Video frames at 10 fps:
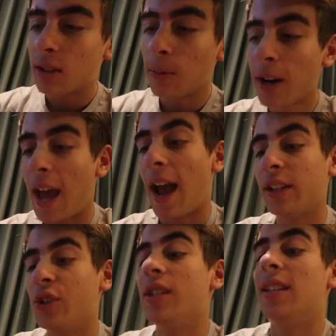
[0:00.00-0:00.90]
Someone
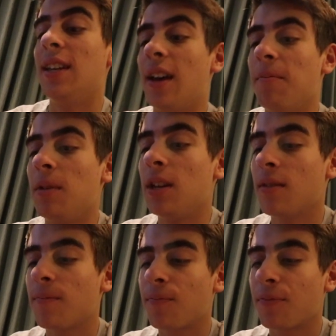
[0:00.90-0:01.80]
actually DM'd
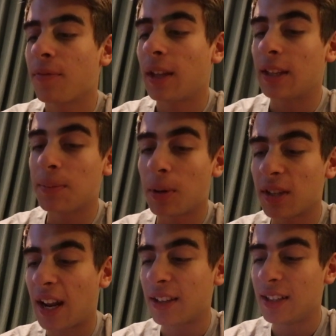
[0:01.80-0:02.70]
me. Like, this
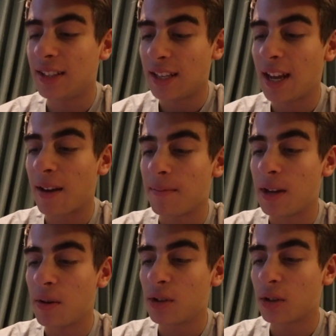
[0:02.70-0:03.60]
person actually DM'd
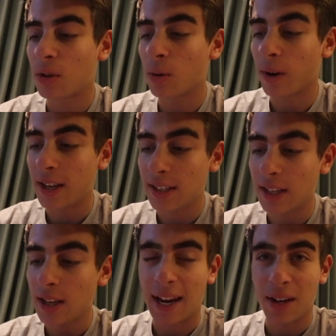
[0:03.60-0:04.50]
me, which is
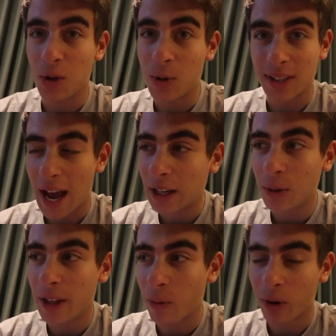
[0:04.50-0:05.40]
crazy. And I knew exactly
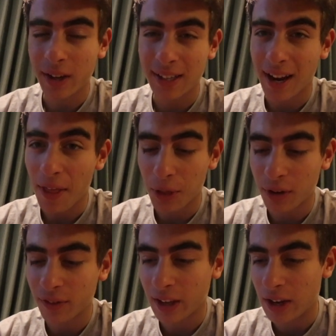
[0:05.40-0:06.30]
who they were because I got the
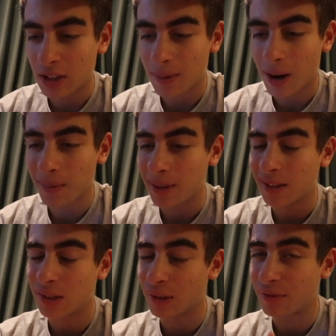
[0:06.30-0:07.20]
notification about it
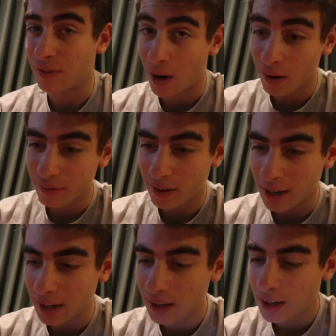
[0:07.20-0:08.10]
because they're
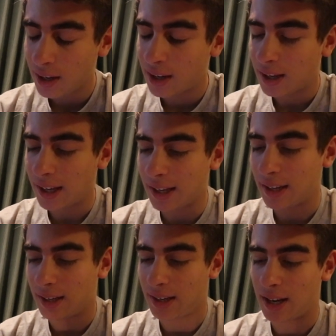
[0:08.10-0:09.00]
verified.
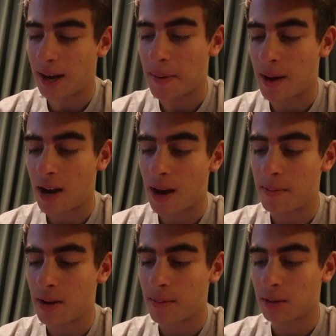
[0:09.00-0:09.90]
And I'm
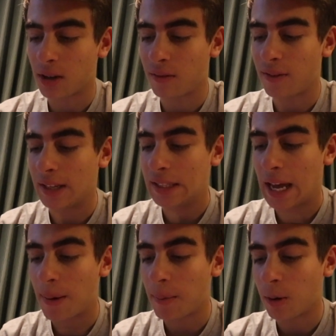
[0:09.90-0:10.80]
just gonna
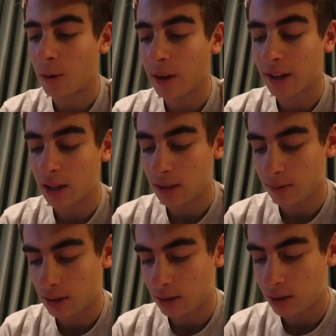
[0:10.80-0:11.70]
FaceTime him real quick because
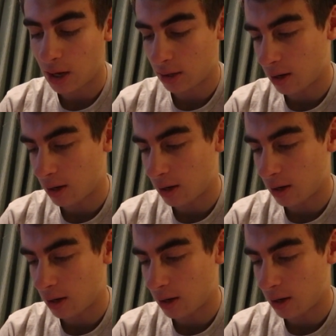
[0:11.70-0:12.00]
we exchanged